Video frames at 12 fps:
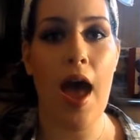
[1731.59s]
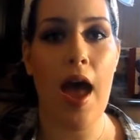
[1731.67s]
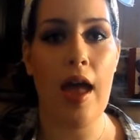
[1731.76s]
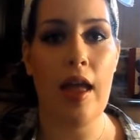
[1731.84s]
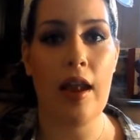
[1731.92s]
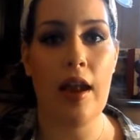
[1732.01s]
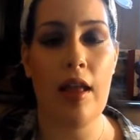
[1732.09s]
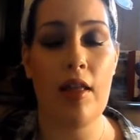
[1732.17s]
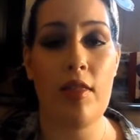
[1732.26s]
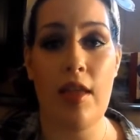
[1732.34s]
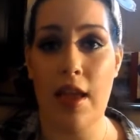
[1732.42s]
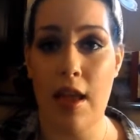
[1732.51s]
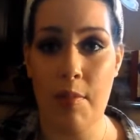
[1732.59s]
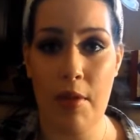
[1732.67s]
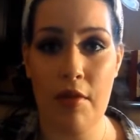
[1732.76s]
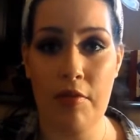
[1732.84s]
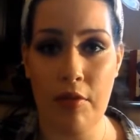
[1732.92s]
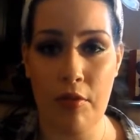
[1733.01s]
and they gave
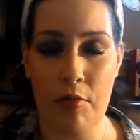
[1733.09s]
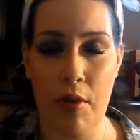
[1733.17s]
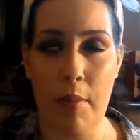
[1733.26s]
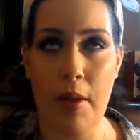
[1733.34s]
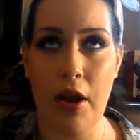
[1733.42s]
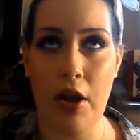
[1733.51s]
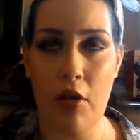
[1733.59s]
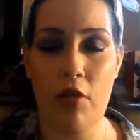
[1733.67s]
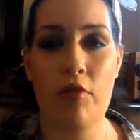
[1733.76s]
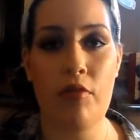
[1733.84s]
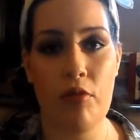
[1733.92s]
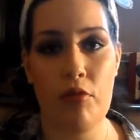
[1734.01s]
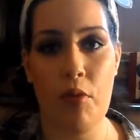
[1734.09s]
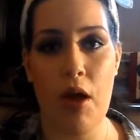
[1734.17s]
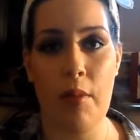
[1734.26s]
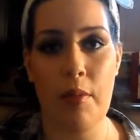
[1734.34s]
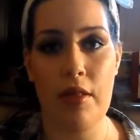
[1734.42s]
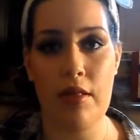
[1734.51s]
me a flu swab, and I know the flu
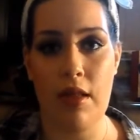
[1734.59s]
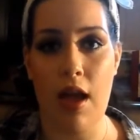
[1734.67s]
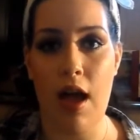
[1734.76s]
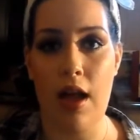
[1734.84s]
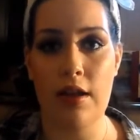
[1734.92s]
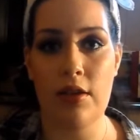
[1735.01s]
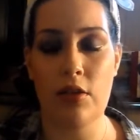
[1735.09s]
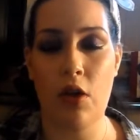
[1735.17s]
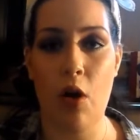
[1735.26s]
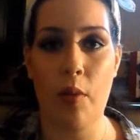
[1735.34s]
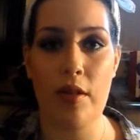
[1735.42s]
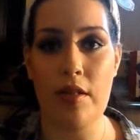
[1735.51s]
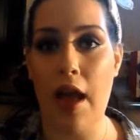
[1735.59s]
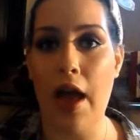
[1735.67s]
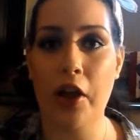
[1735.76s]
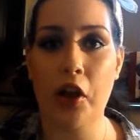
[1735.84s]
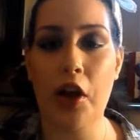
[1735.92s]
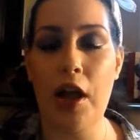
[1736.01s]
swab is not always
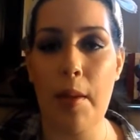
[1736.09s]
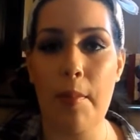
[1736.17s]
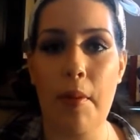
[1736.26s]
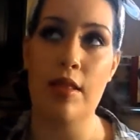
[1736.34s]
accurate.